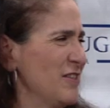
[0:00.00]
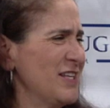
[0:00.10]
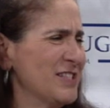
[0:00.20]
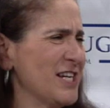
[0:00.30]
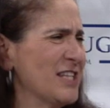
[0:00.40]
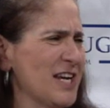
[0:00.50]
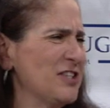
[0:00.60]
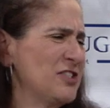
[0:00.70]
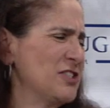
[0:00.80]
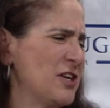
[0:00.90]
things like
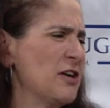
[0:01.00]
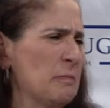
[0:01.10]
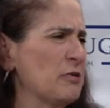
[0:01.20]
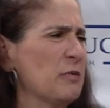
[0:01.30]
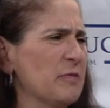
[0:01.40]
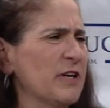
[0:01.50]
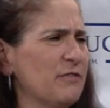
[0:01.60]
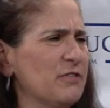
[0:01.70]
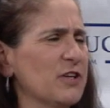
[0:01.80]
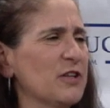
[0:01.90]
that just aren't
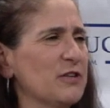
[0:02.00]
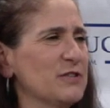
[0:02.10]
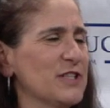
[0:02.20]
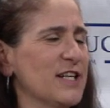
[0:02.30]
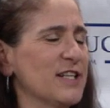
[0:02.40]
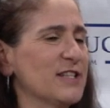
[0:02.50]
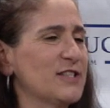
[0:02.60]
appropriate for a closing.